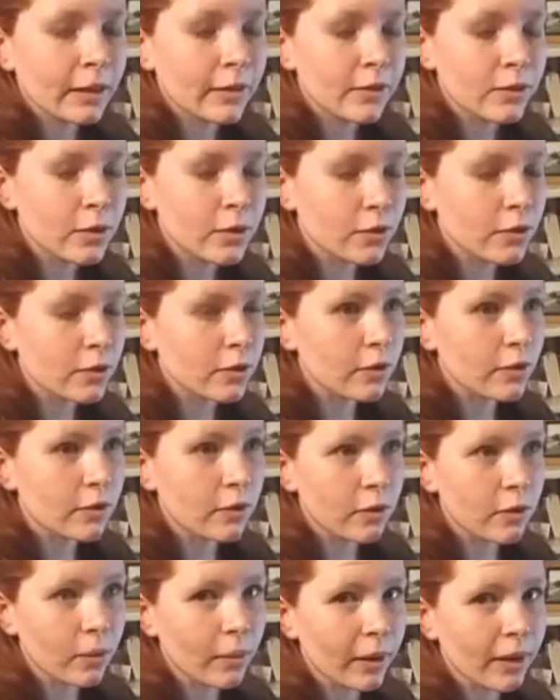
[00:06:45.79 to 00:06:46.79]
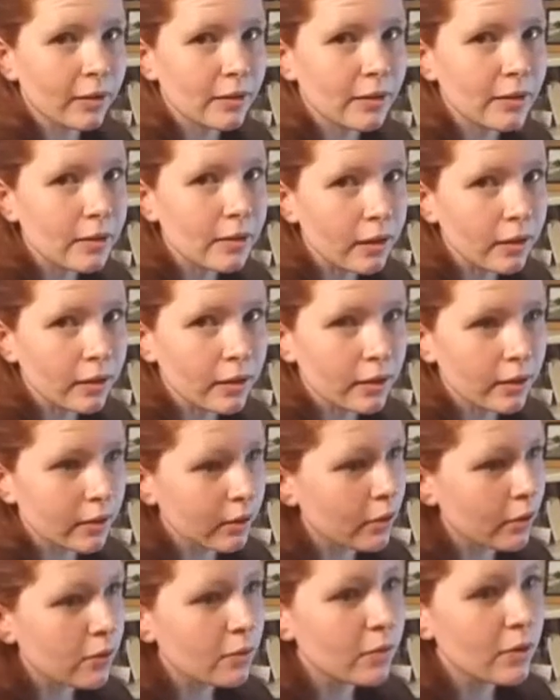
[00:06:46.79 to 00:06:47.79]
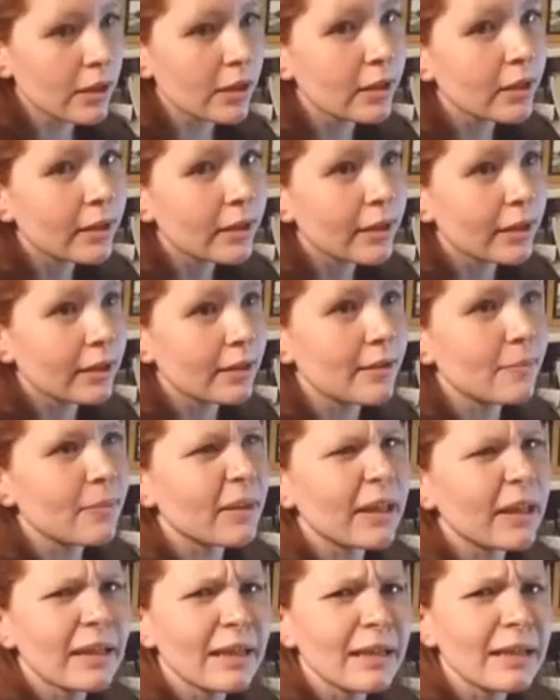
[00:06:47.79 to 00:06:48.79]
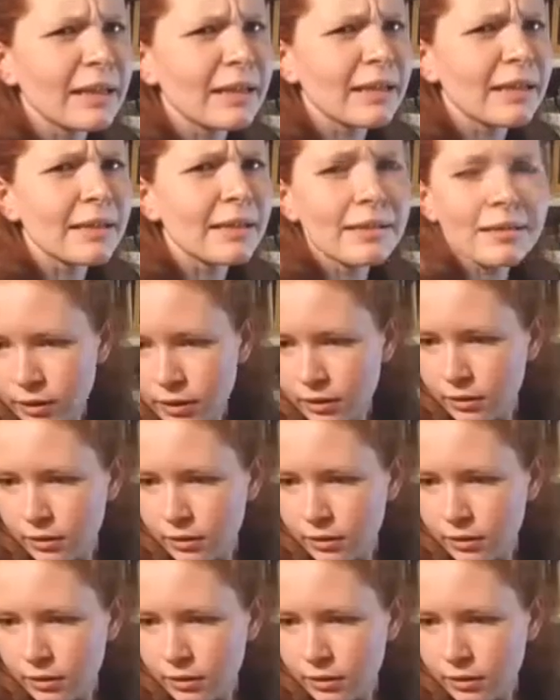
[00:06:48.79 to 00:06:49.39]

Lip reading: Seriously though, go back to studying. You need this, please.